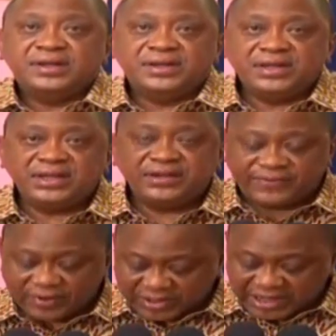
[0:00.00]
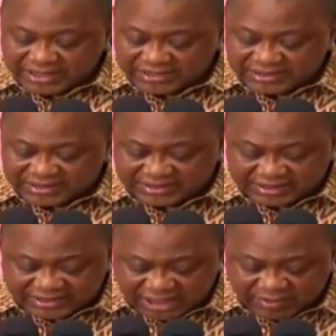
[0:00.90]
Indeed, fellow Kenyans, it is
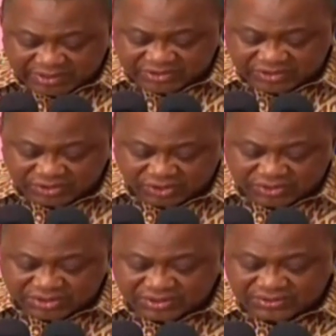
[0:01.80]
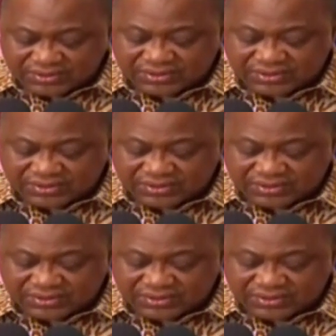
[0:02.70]
disturbing to note